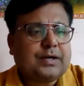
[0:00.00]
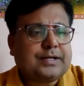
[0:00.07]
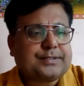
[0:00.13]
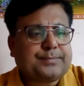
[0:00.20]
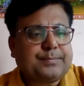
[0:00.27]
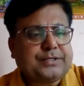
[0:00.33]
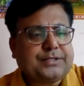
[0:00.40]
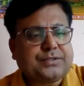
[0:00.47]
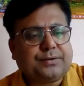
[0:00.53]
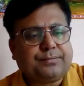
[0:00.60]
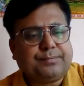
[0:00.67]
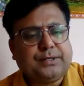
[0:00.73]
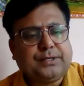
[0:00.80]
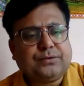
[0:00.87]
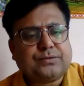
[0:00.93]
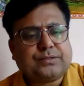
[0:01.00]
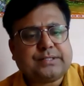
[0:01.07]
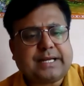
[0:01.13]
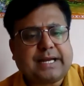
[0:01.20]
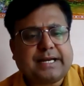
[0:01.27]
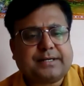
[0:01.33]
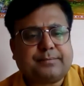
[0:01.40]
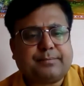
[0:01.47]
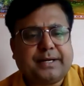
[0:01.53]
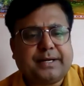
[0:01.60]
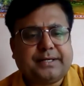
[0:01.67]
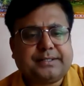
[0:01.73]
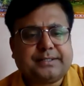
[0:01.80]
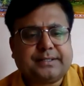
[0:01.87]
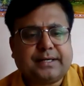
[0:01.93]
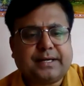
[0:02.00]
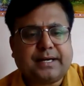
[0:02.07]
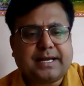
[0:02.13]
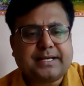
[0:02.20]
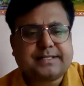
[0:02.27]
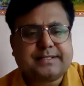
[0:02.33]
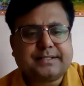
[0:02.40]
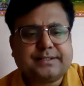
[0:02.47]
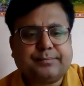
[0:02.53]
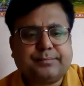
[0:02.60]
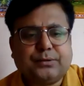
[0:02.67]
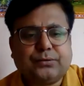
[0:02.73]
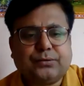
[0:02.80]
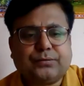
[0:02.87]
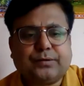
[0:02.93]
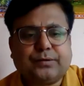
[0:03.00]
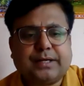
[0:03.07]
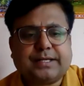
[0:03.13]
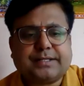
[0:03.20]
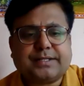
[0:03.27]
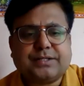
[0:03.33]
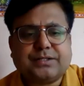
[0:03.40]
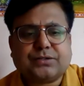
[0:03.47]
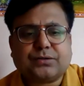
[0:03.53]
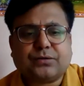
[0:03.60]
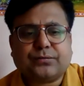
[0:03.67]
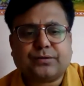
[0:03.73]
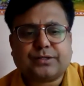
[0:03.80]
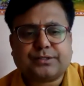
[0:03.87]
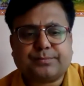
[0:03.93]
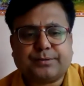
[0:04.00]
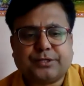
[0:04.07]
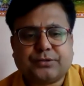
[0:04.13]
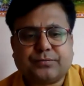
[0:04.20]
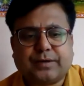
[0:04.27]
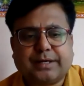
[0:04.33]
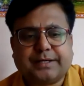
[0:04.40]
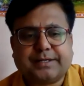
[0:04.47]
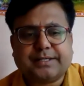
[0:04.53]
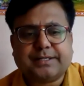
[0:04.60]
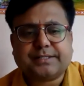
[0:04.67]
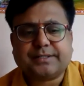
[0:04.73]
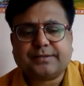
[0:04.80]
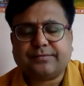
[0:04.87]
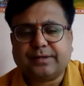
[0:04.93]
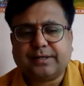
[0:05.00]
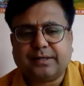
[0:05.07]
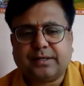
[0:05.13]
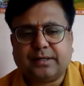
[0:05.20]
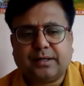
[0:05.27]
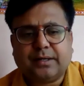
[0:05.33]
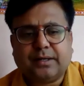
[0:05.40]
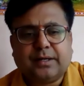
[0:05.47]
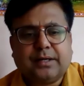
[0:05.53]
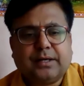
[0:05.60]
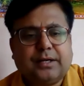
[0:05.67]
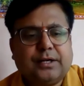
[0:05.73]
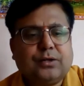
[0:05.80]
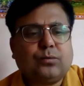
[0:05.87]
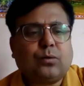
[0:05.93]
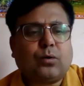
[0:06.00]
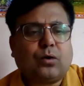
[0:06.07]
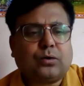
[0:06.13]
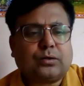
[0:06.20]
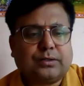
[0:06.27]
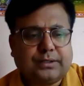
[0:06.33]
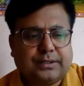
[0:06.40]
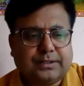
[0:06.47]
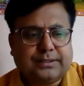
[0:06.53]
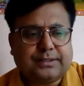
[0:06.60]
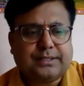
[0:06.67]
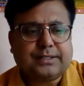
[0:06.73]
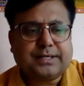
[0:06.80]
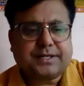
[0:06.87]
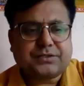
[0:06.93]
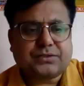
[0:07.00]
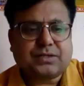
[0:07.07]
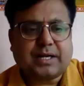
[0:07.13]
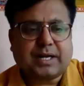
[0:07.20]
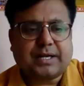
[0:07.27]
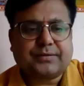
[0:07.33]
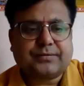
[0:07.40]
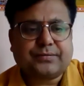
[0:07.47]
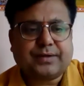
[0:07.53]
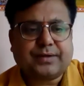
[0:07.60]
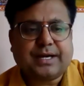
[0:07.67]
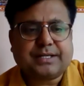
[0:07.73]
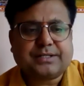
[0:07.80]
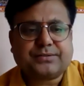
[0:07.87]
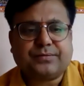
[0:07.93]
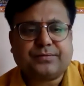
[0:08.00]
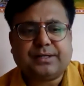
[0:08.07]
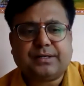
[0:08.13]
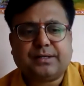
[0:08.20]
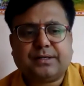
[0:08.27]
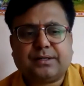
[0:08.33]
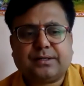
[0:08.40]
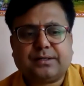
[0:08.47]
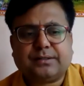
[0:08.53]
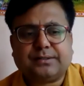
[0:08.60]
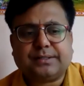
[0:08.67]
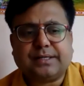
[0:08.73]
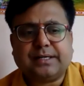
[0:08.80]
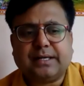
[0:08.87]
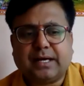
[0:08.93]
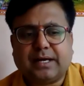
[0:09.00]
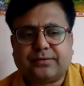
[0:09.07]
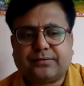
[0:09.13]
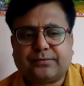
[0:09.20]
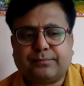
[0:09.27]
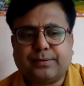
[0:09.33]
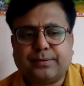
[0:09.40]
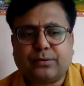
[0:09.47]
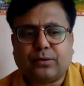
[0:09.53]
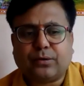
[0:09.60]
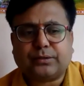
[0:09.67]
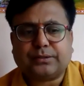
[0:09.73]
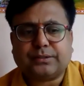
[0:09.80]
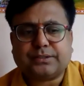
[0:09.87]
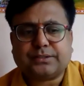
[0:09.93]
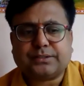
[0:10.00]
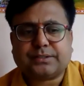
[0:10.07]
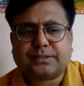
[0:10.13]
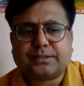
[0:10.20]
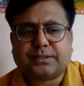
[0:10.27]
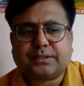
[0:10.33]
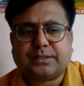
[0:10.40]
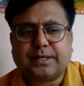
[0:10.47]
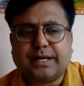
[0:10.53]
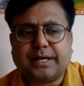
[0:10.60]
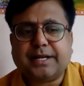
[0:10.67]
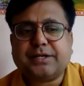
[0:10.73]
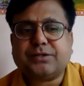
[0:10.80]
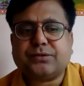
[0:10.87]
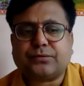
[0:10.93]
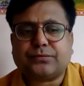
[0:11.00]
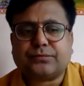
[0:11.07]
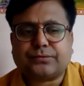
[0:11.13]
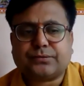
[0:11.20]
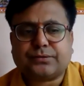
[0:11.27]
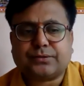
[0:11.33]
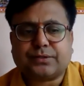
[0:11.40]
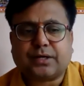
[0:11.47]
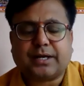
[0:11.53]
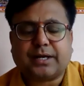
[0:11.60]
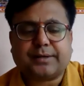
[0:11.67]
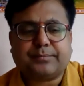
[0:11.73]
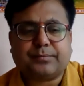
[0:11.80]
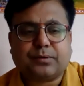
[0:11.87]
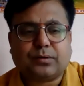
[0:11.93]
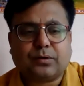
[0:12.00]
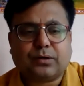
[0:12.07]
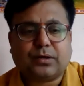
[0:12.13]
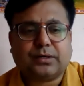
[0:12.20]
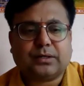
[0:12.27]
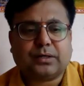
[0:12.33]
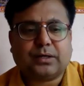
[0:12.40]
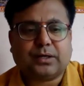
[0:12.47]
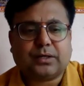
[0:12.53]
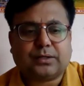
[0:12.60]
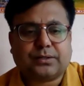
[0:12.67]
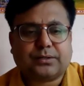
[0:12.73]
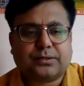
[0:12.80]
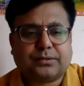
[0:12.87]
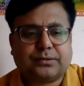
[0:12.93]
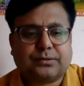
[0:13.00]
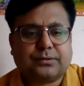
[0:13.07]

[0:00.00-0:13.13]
Spencer believes that by eternalizing the beautiful essence of her spirituality, she will live on in the next life, as will their love beyond the end of time on earth.